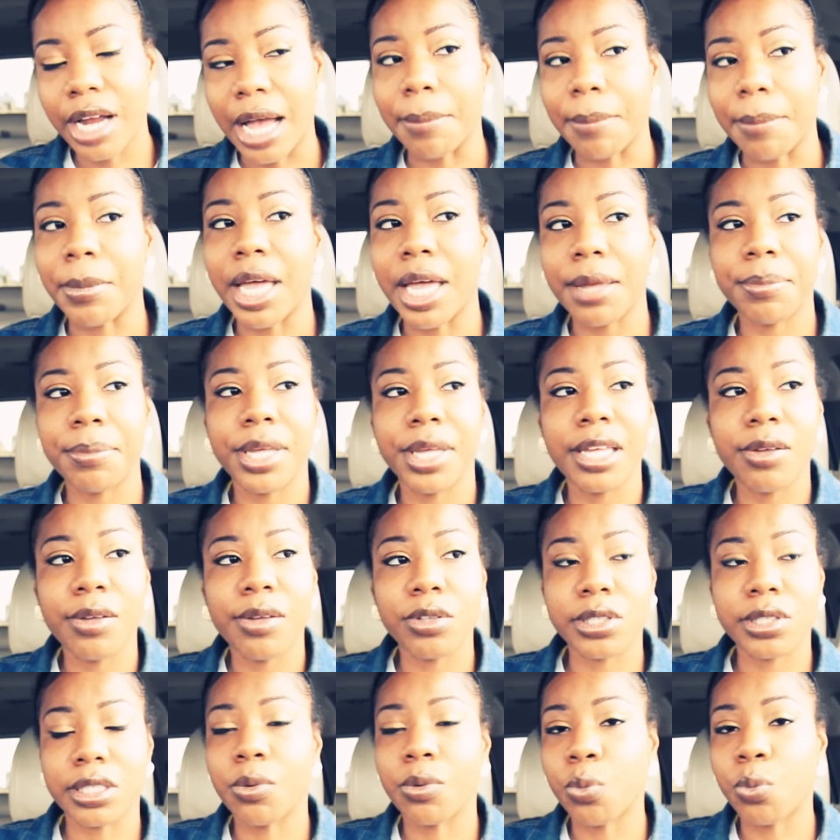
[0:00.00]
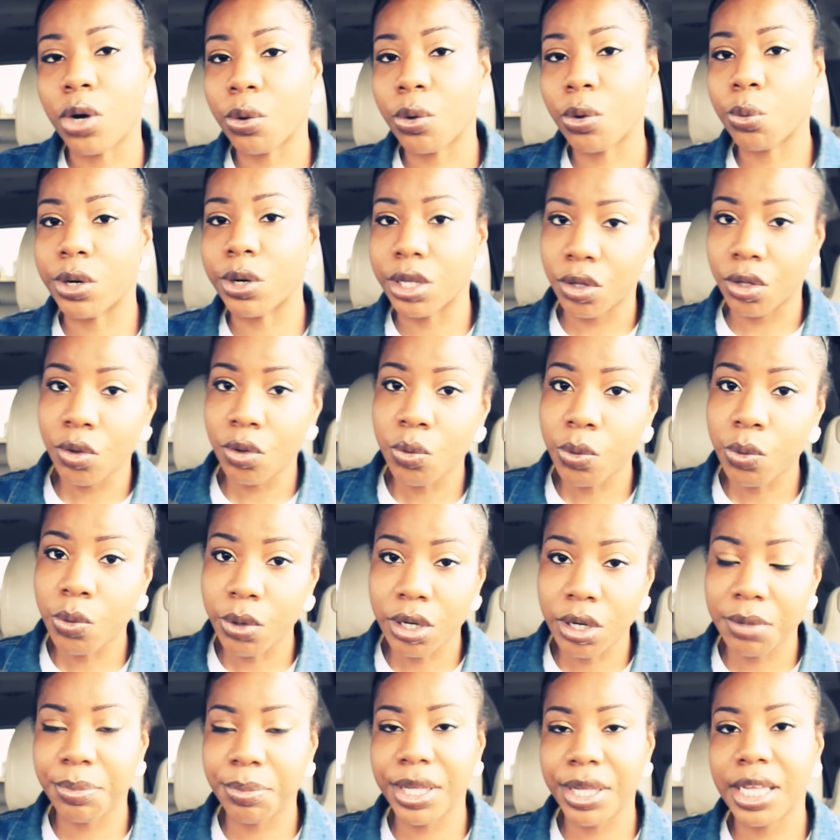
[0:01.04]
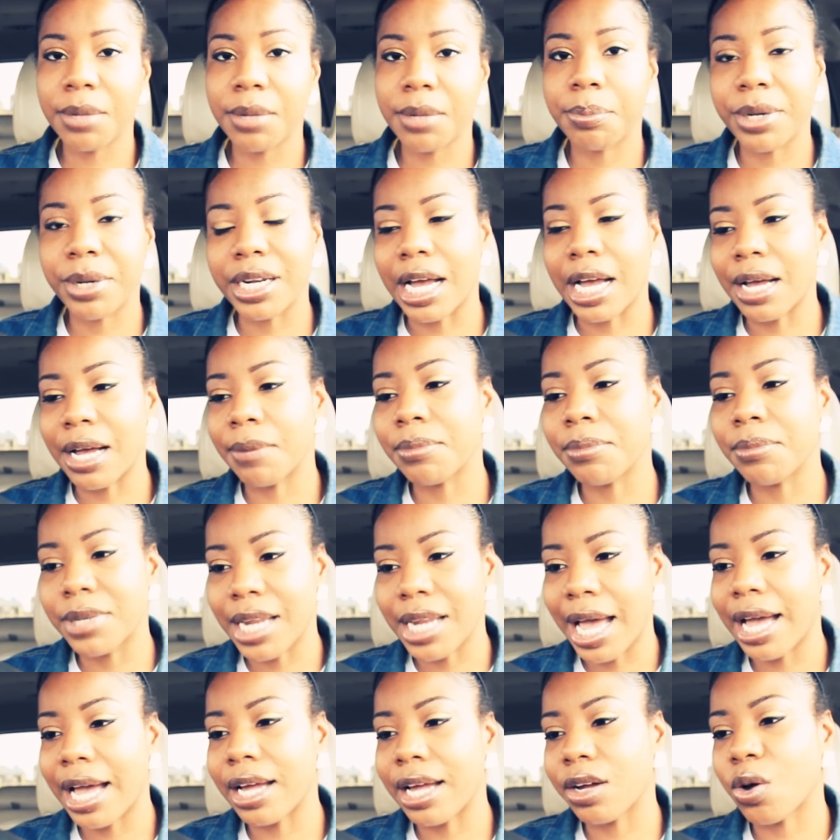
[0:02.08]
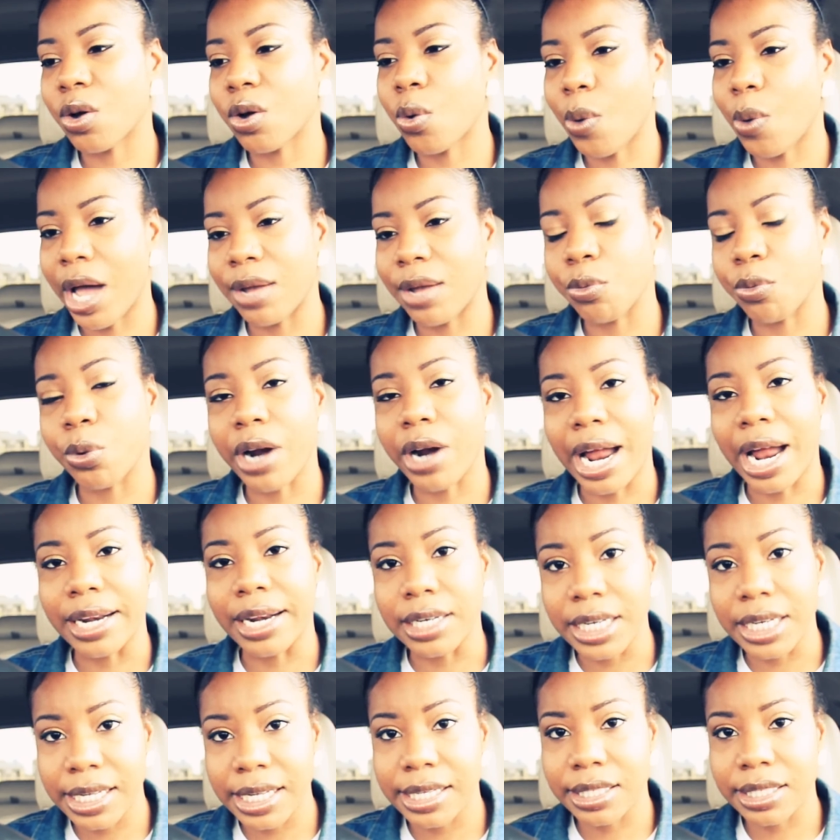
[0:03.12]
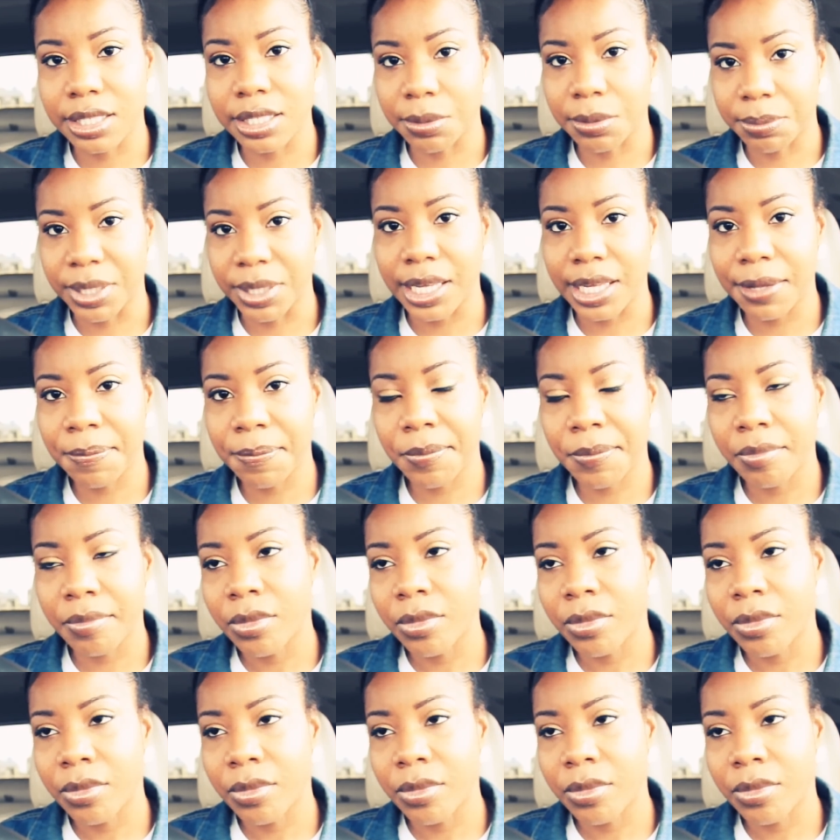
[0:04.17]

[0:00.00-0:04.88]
I may be somewhere where you want to be, but I'm not quite where I need to be,